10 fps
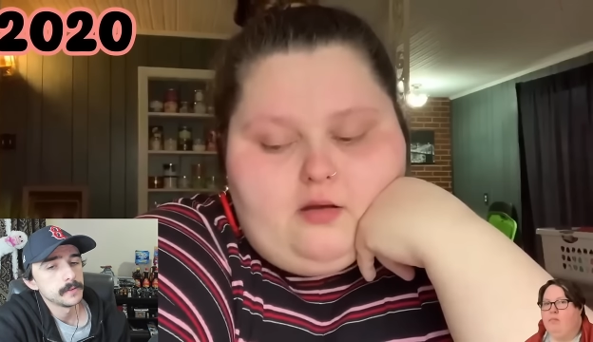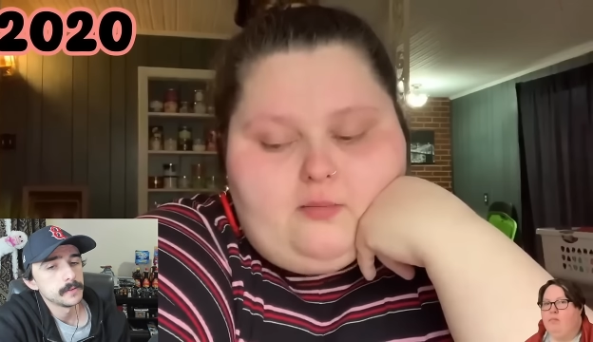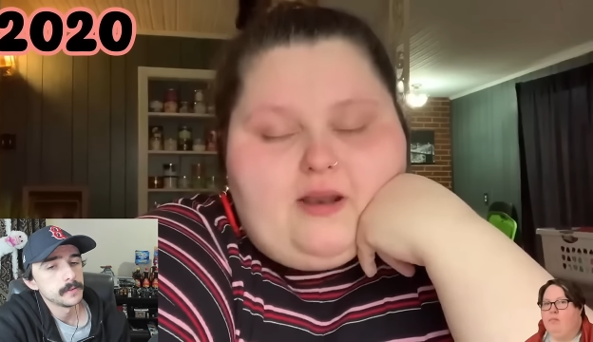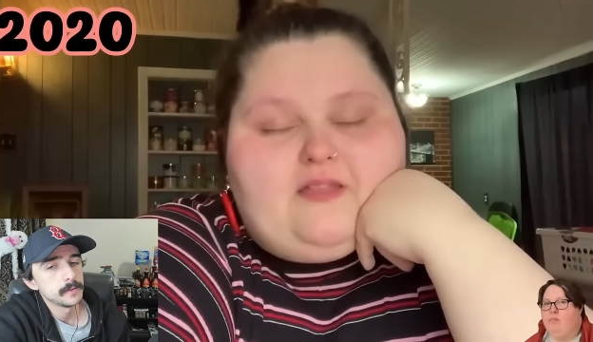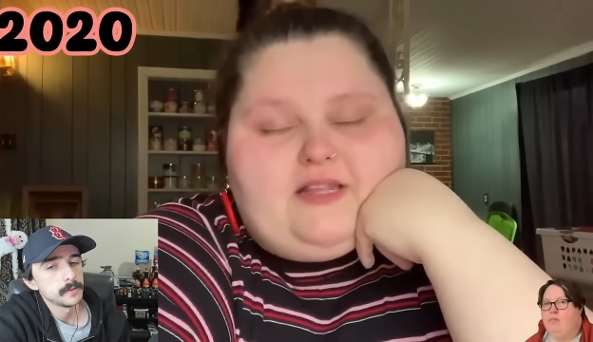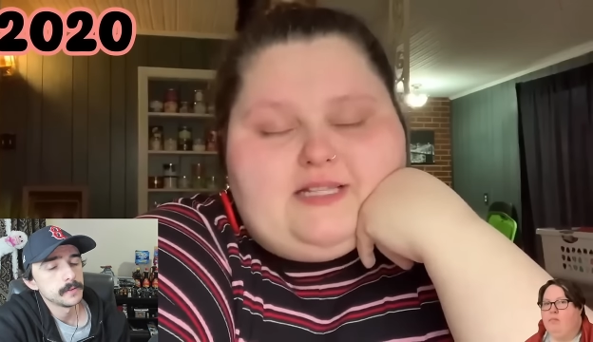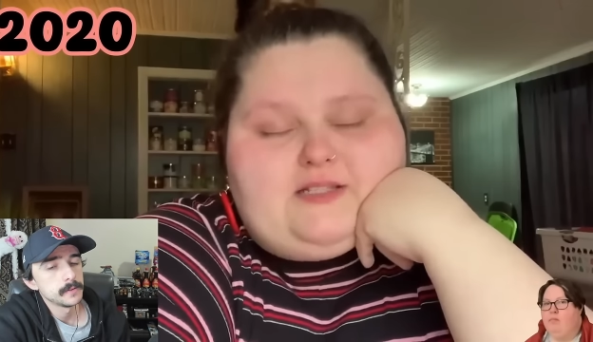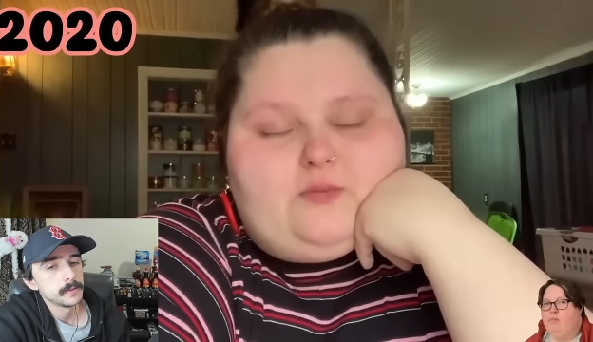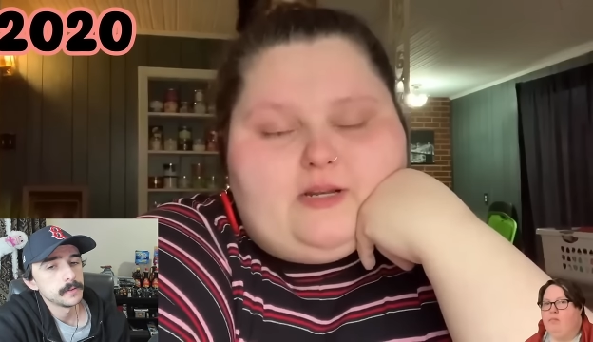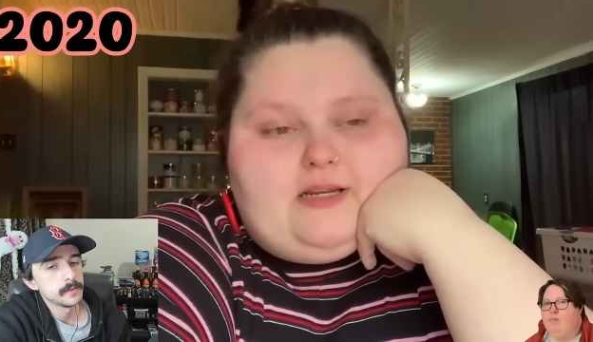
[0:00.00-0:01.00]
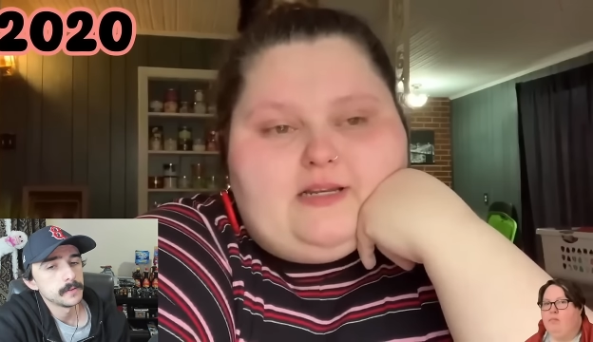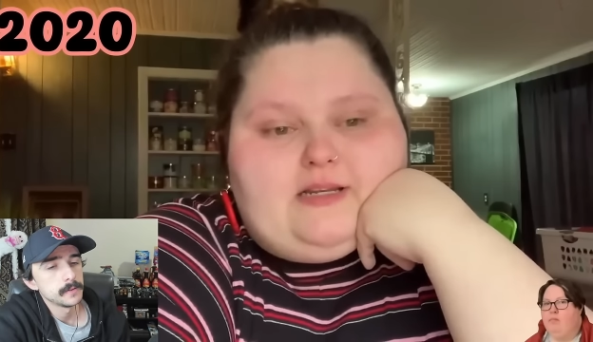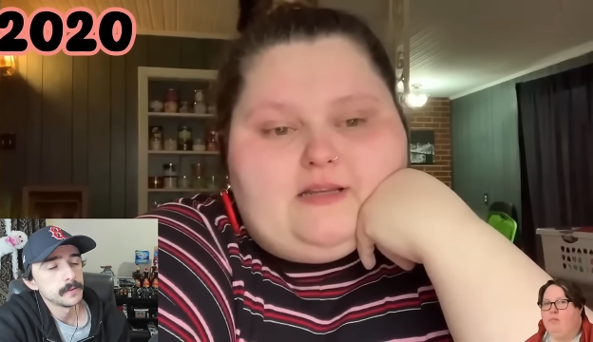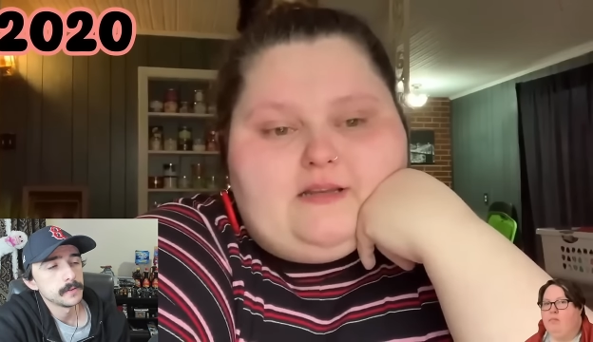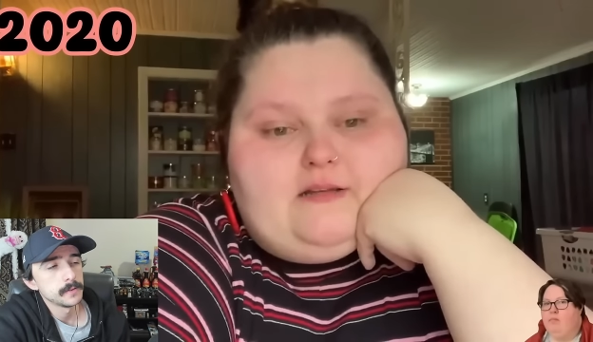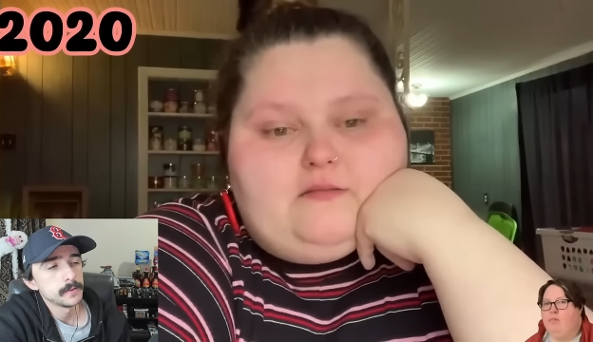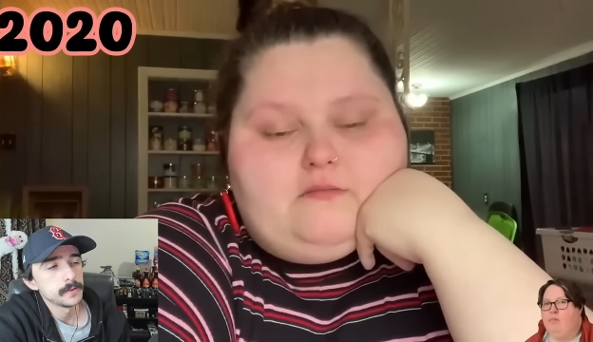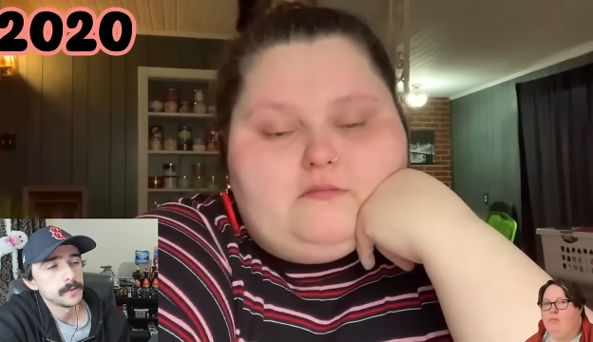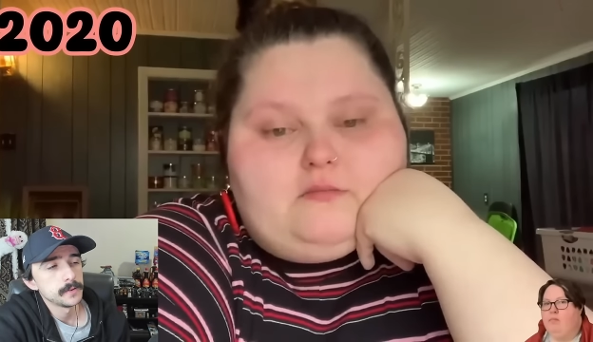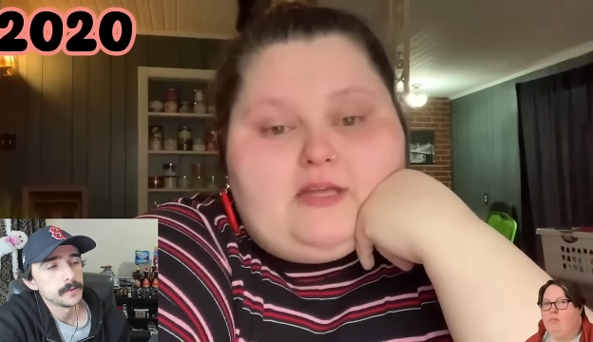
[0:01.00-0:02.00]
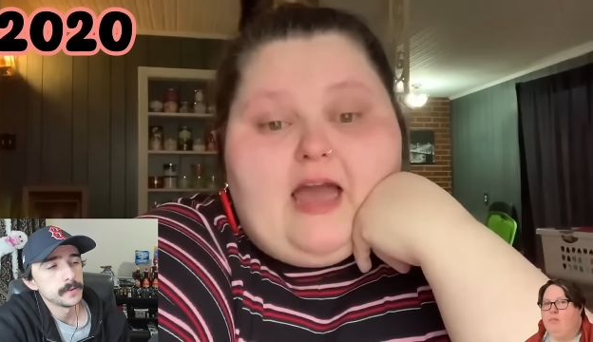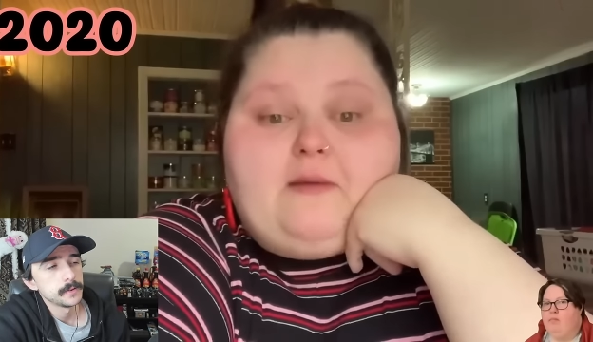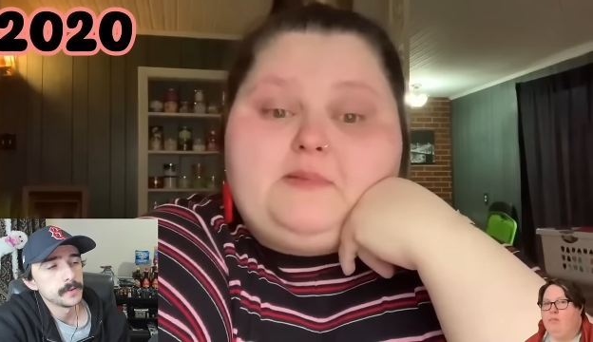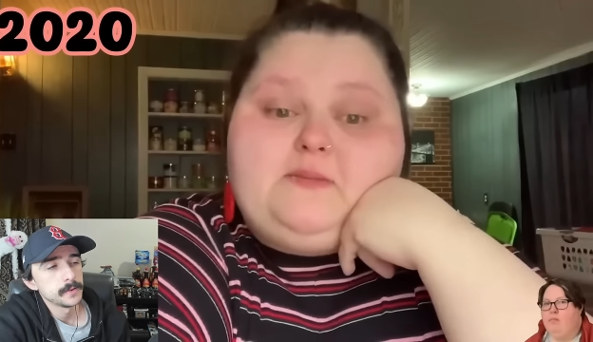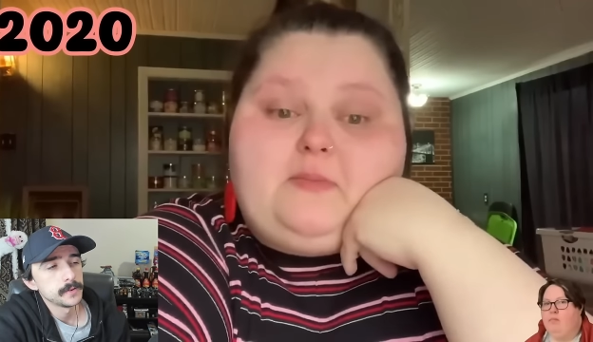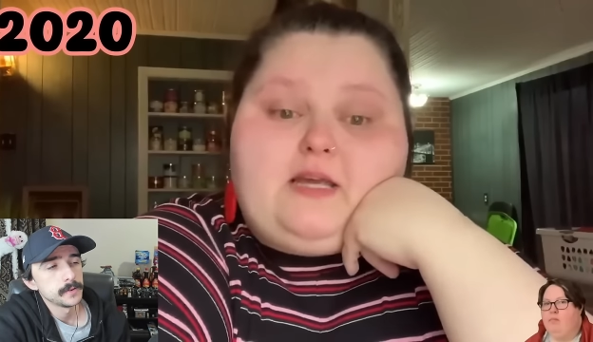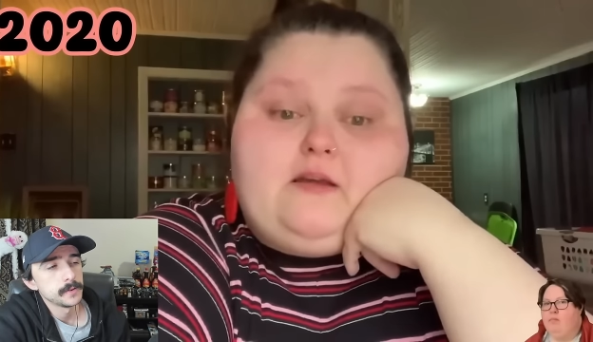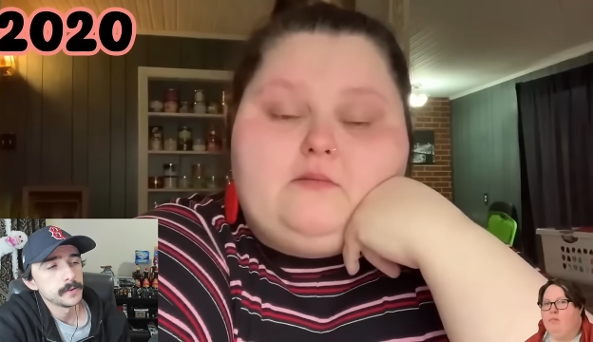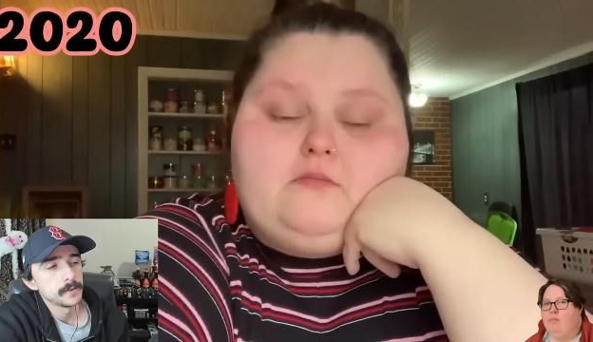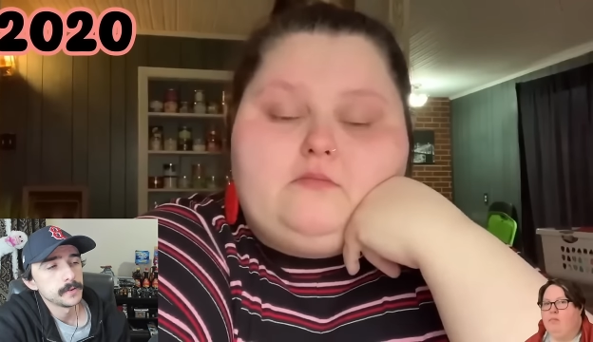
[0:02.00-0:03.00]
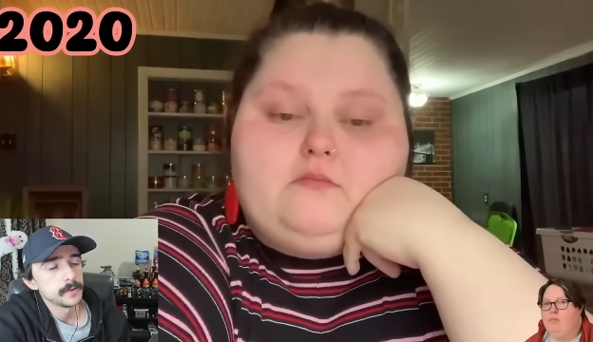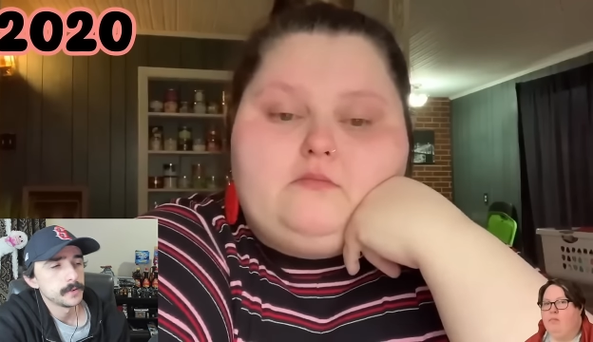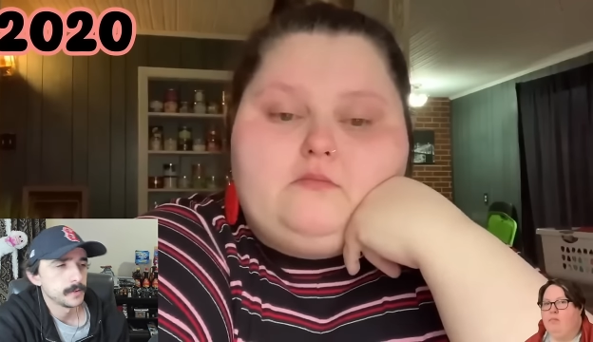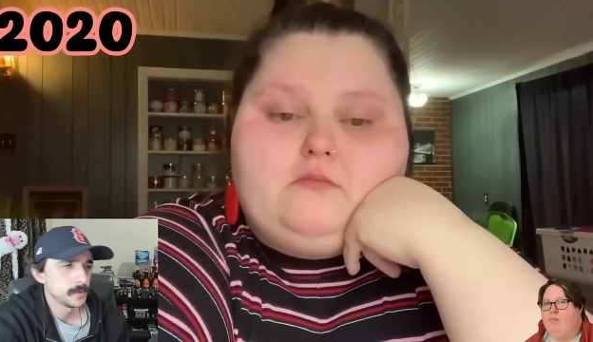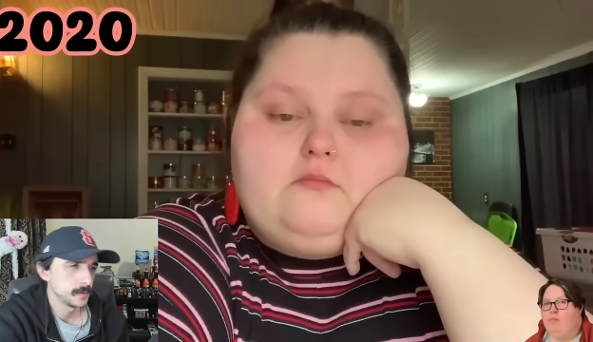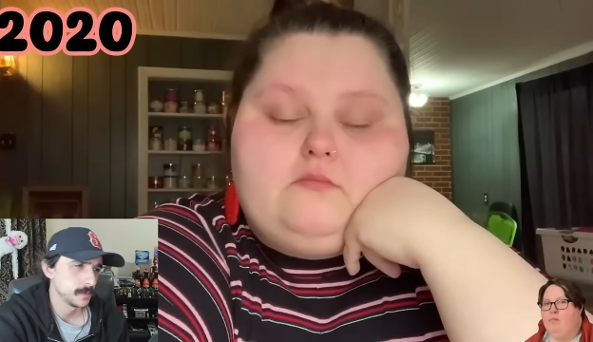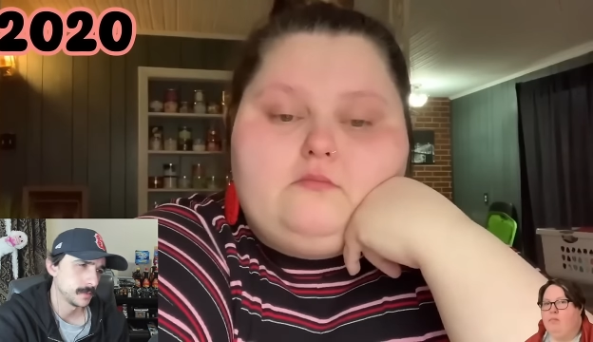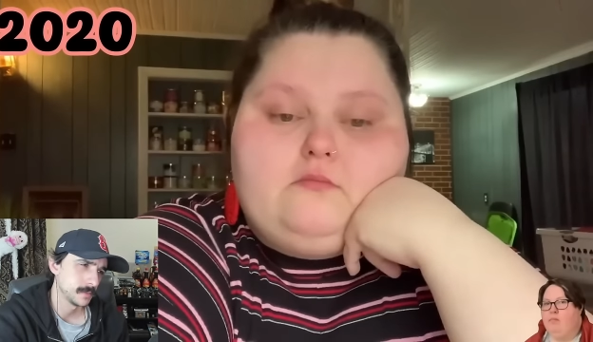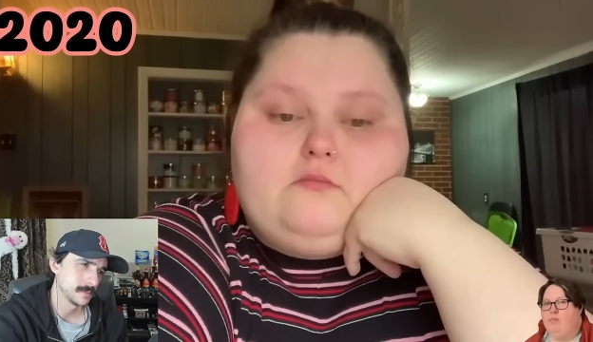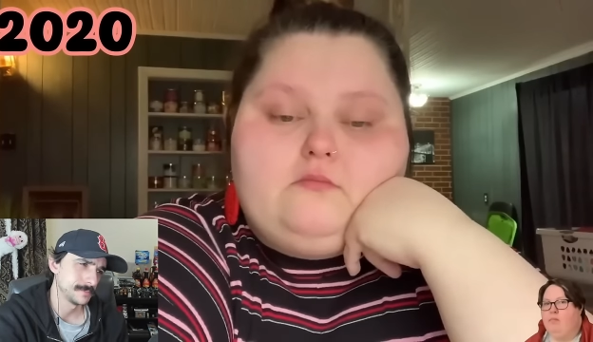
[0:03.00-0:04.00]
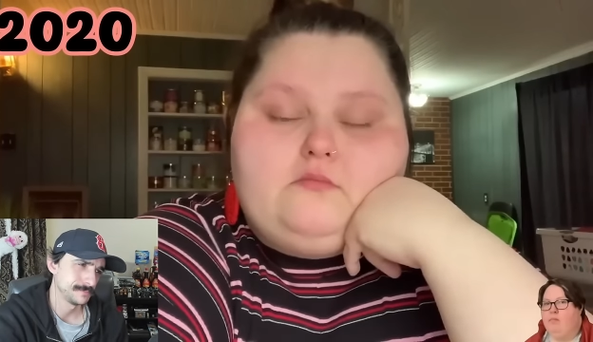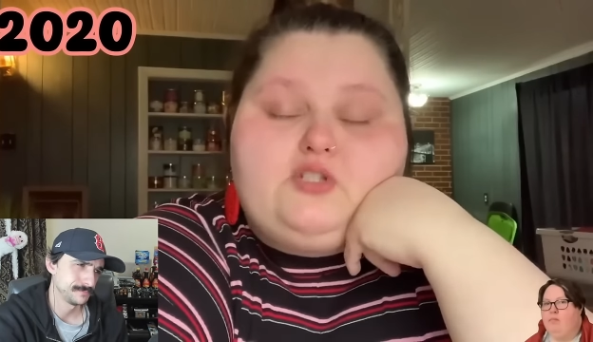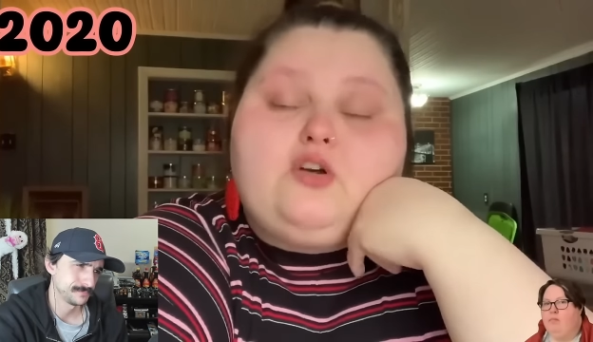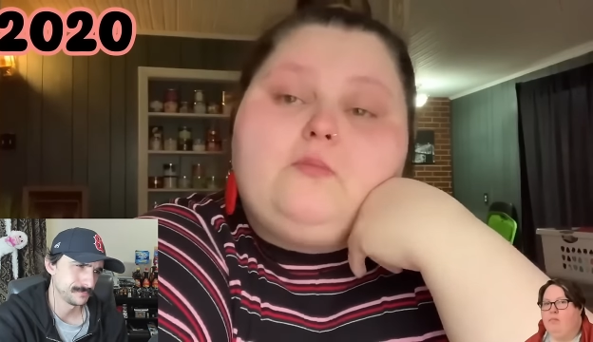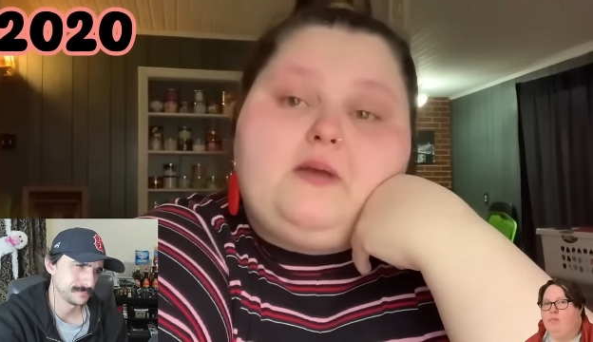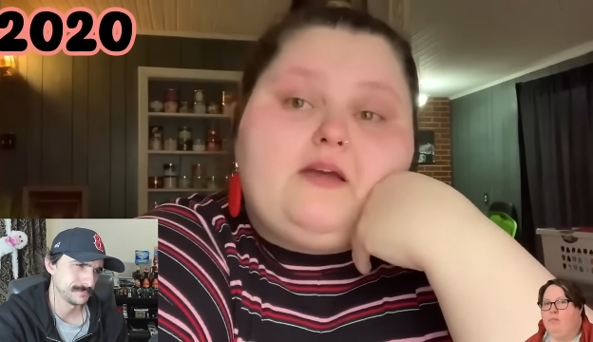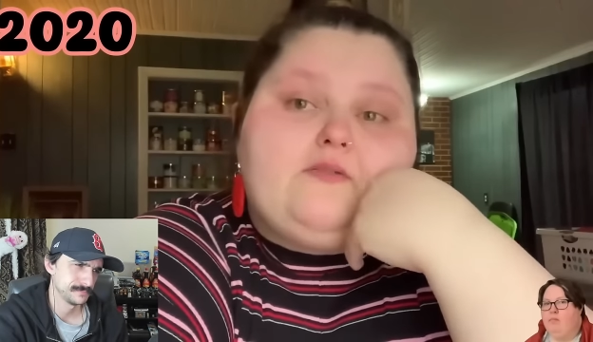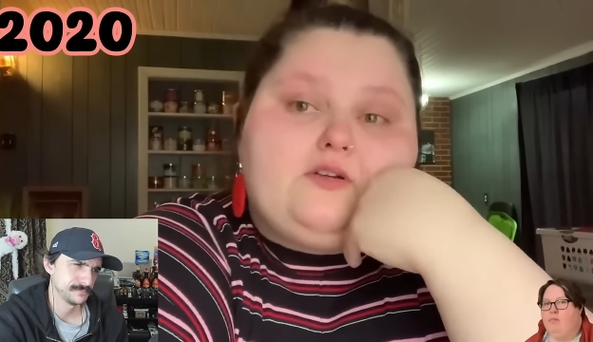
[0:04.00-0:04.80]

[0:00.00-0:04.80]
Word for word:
Speaker 1: But I think that's what kept me so big for